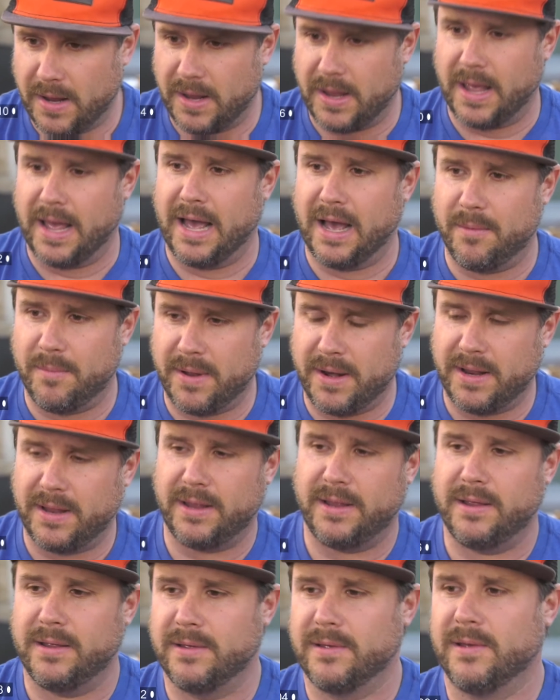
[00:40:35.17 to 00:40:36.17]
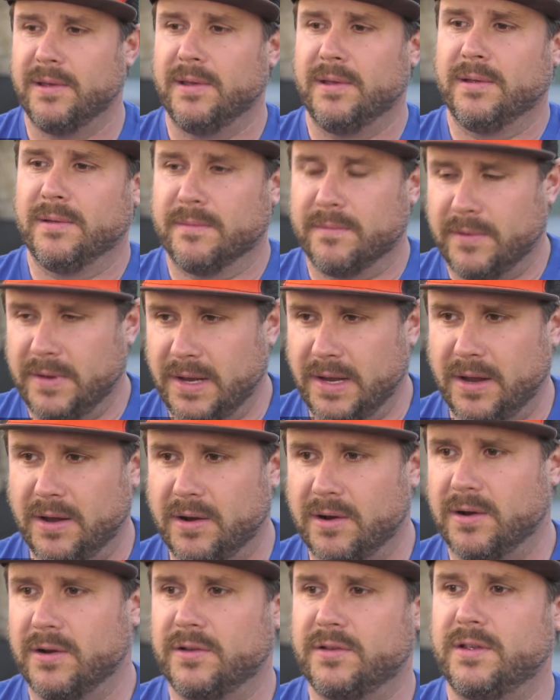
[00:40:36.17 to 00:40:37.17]
How many
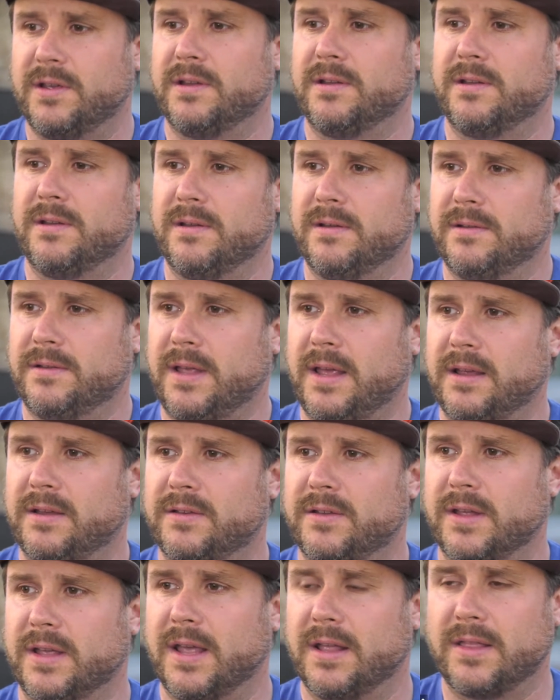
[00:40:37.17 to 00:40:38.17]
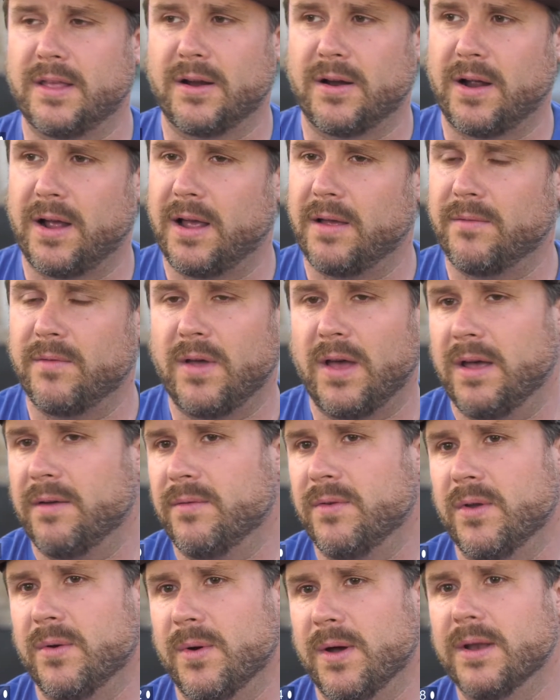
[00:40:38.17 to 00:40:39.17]
years it takes to get there, I
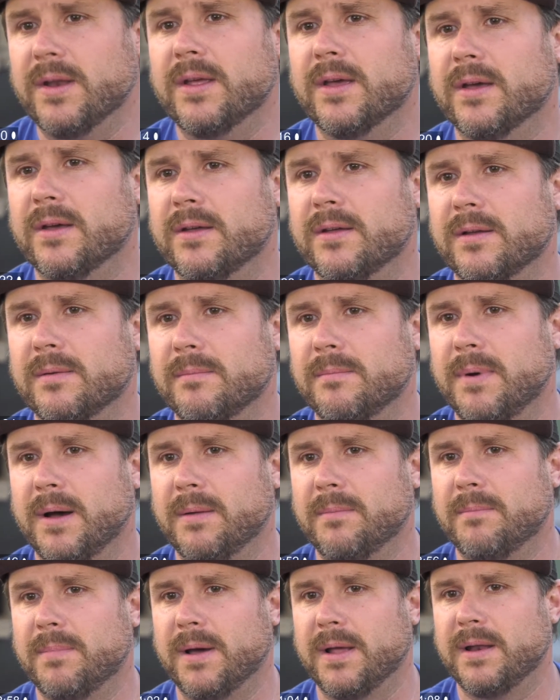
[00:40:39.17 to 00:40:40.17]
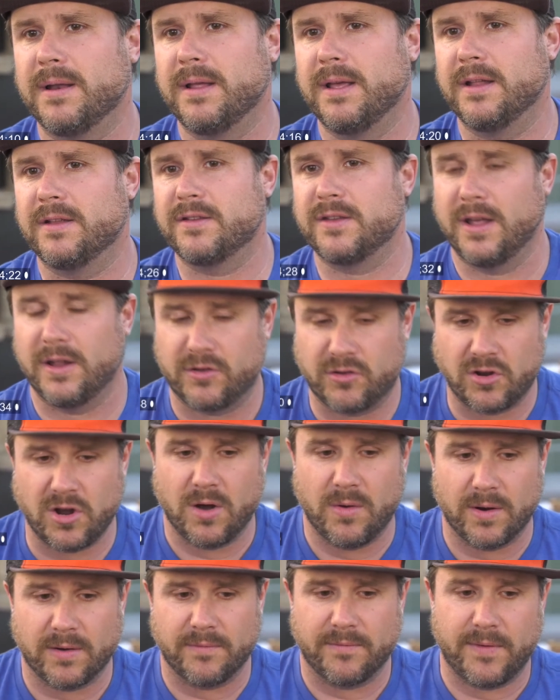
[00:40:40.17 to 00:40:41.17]
have no idea. But it's
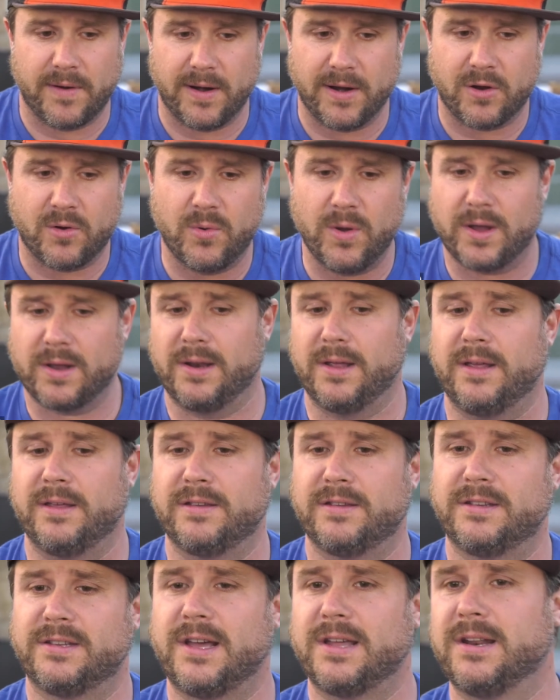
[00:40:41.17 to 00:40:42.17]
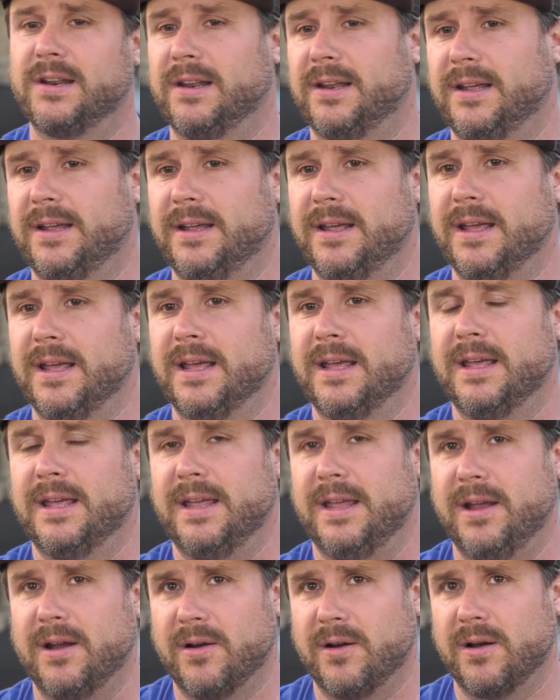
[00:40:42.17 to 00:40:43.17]
going very quickly, suddenly,
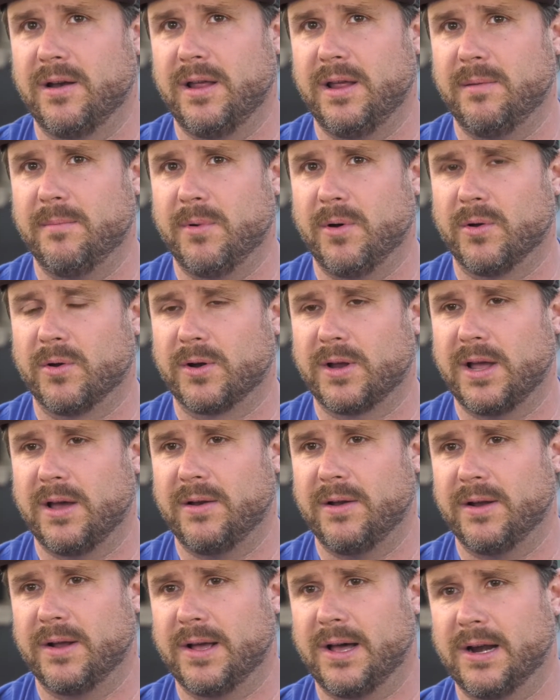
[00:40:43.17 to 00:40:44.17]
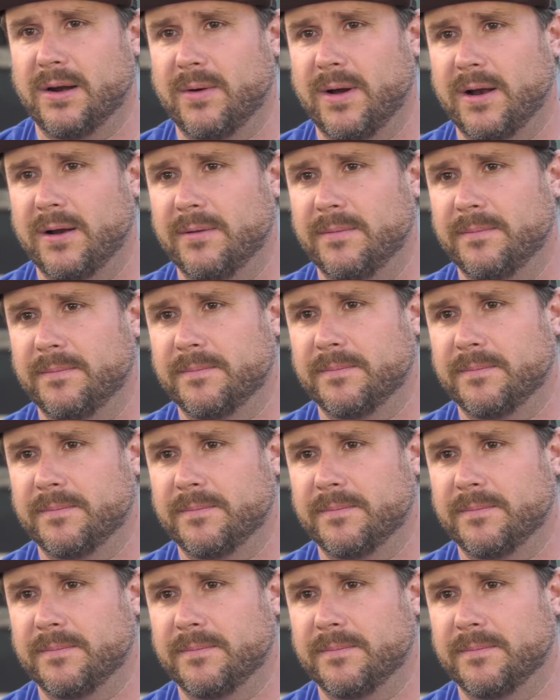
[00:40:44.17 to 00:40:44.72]
here in Boulder County in Colorado.